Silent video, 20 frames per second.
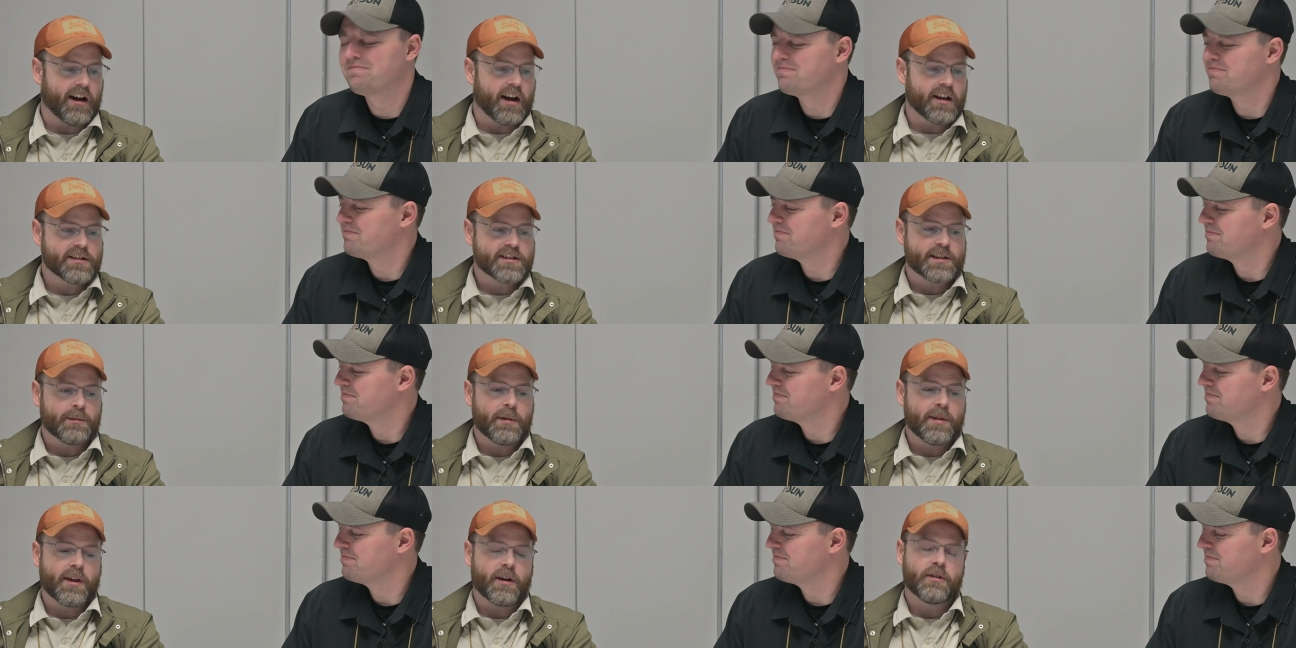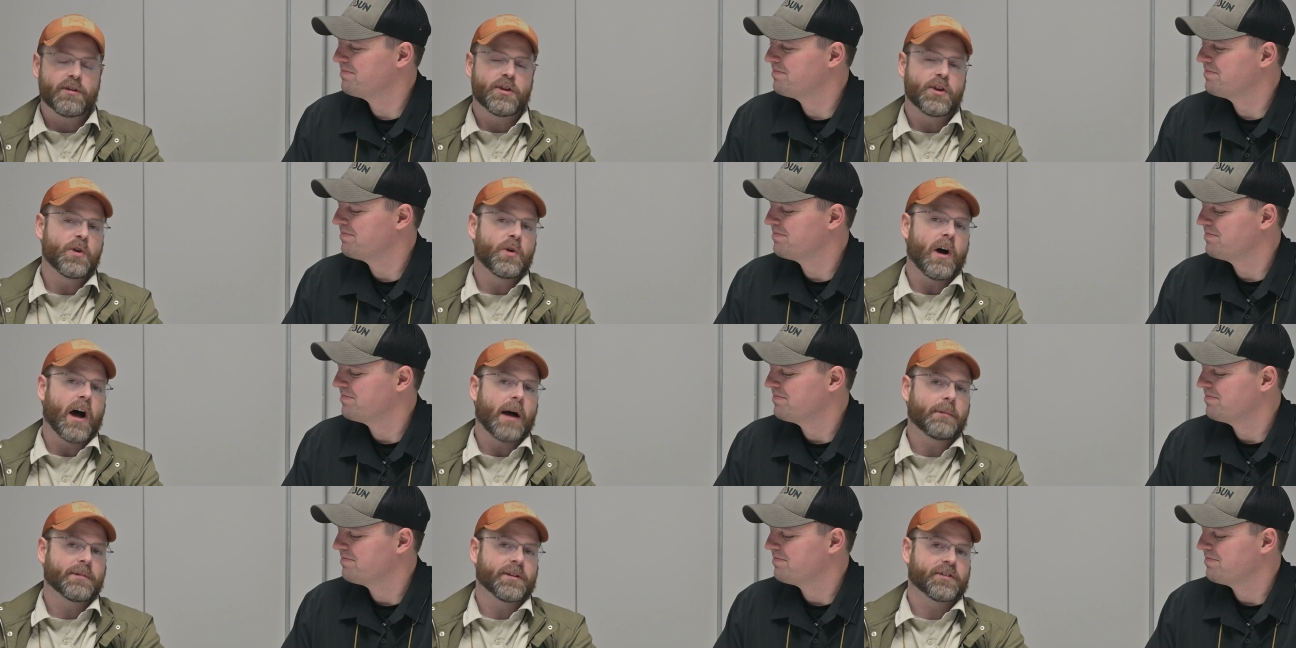Speaker 1: on some of their new
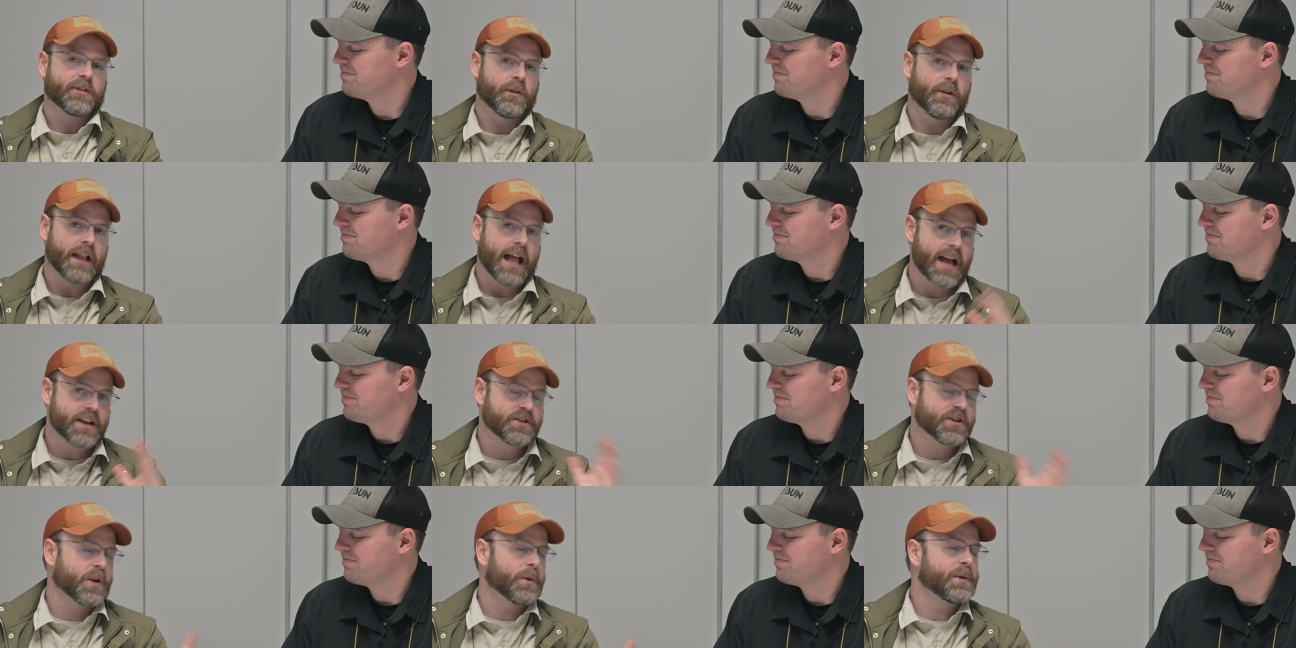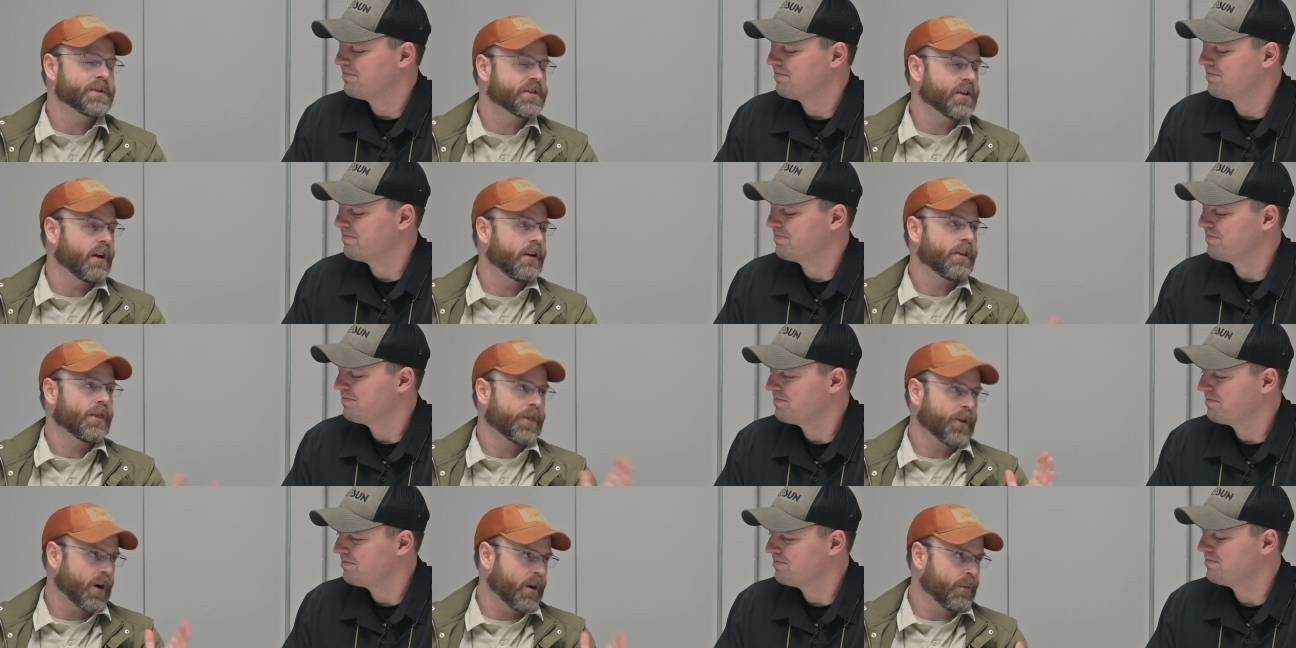optics. So last year we saw a
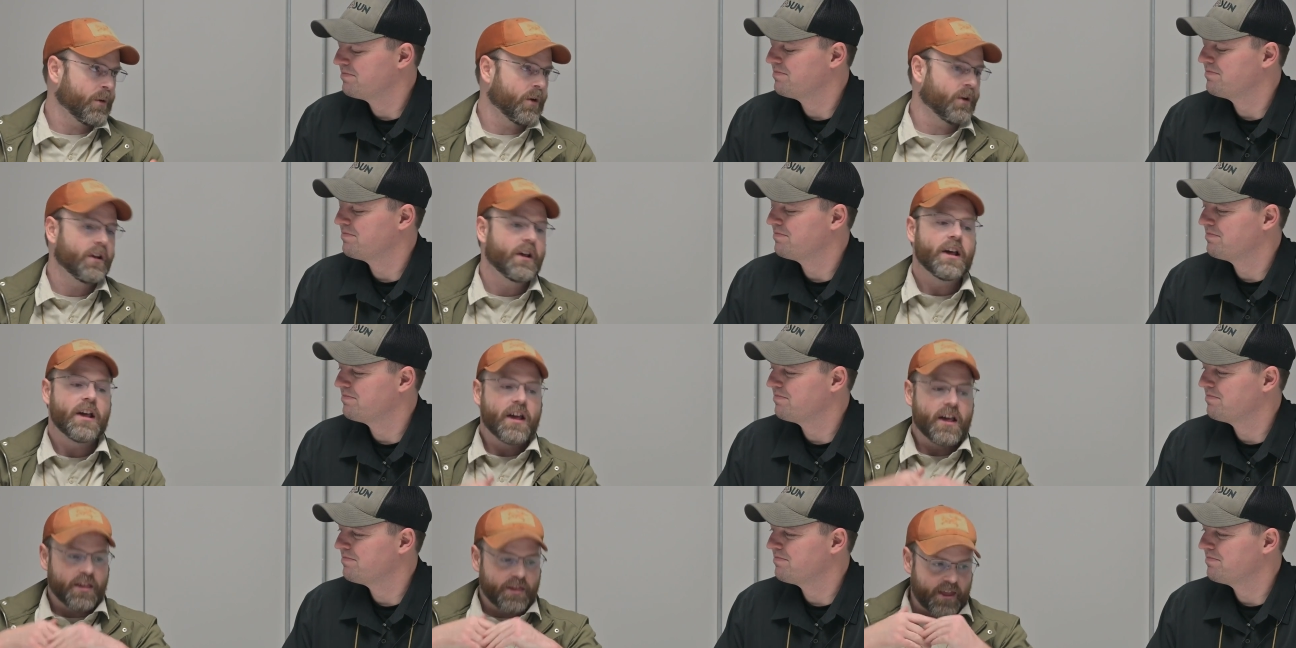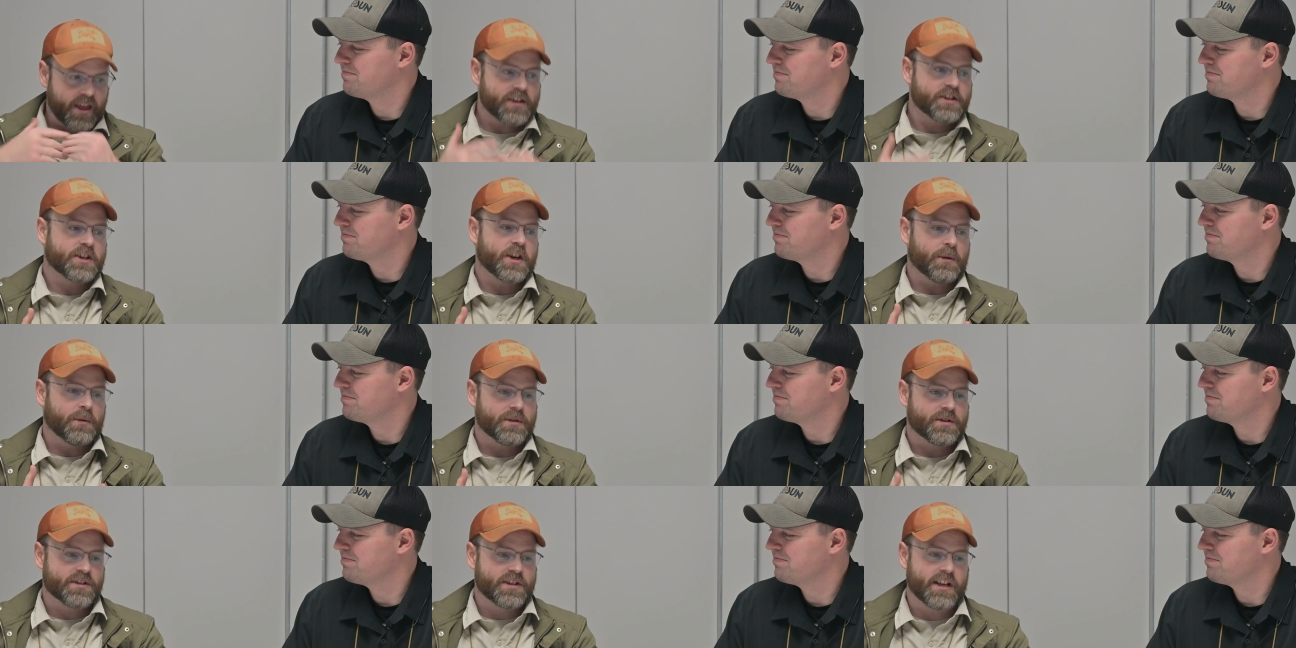thermal. This year we're
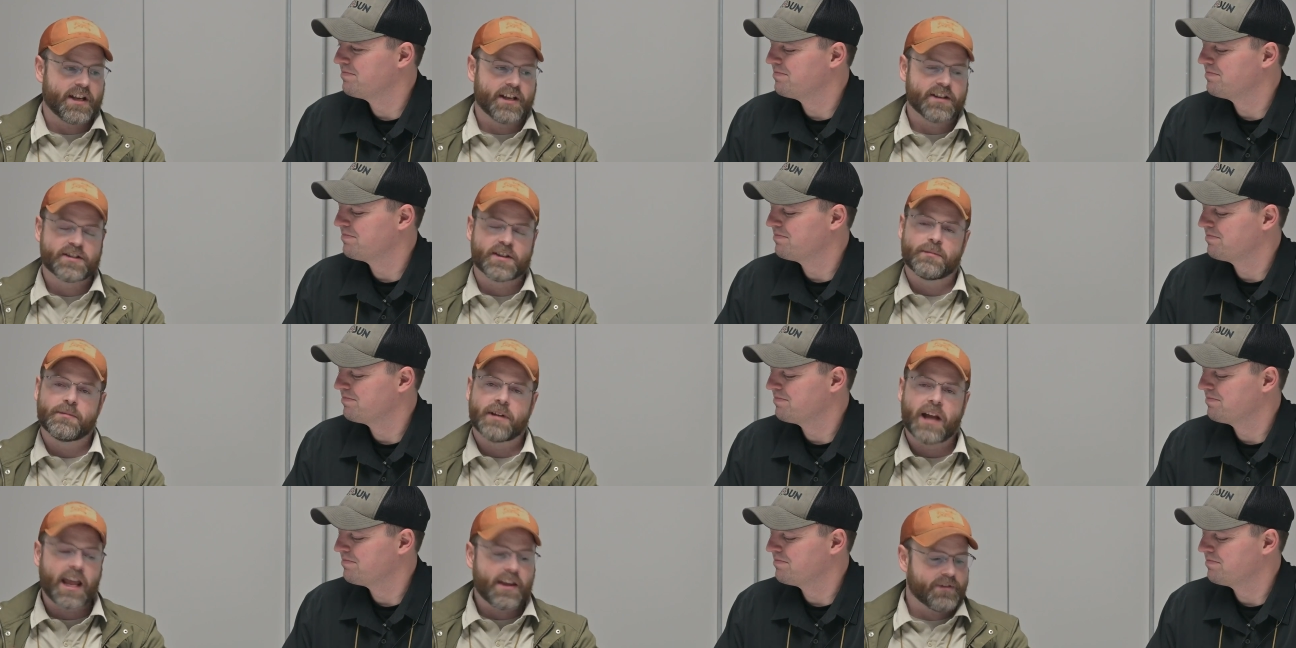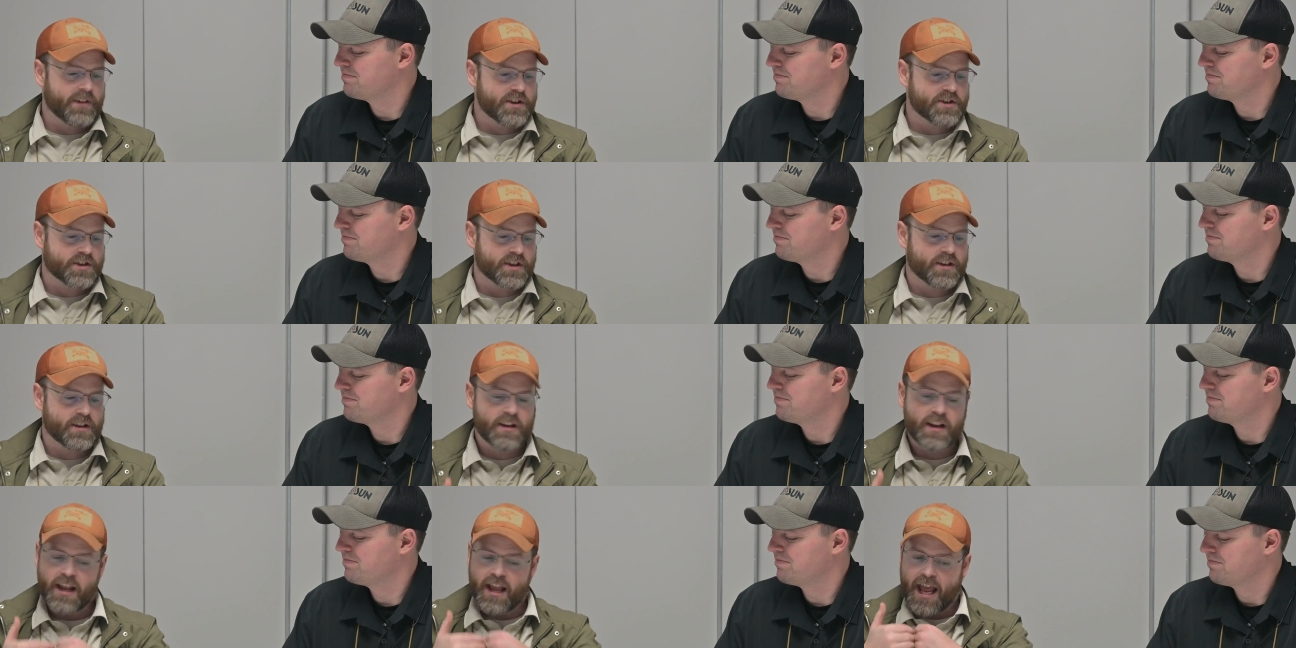seeing some night vision
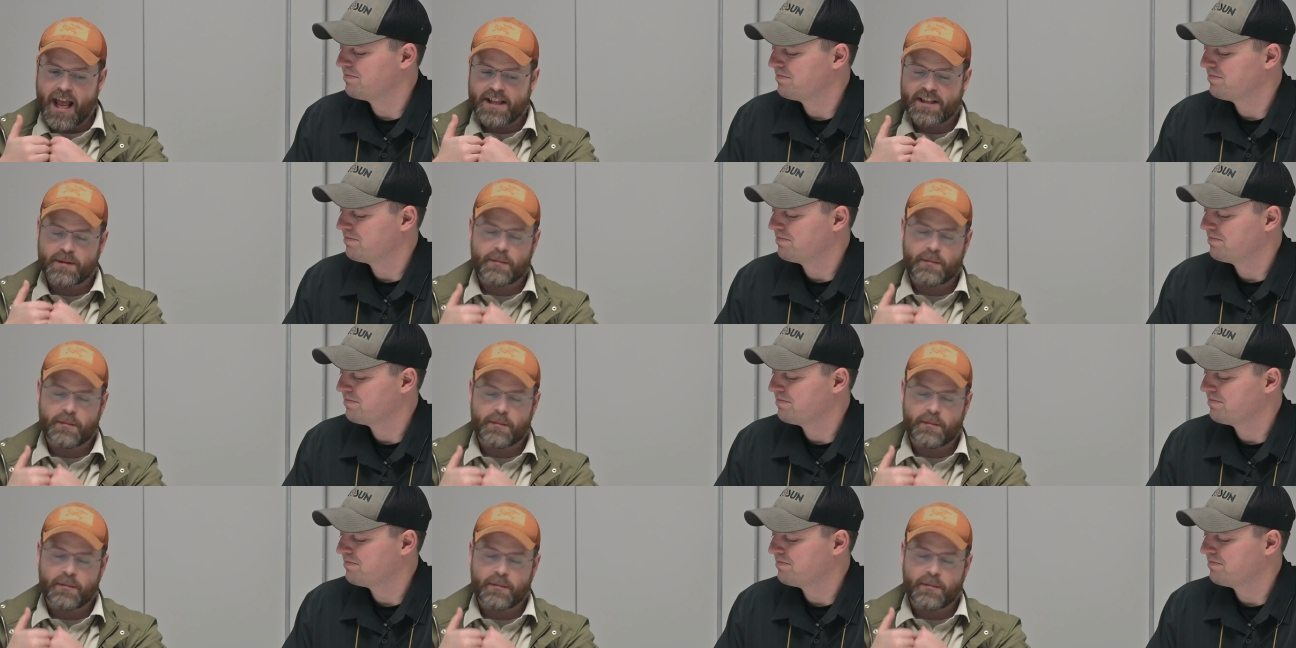and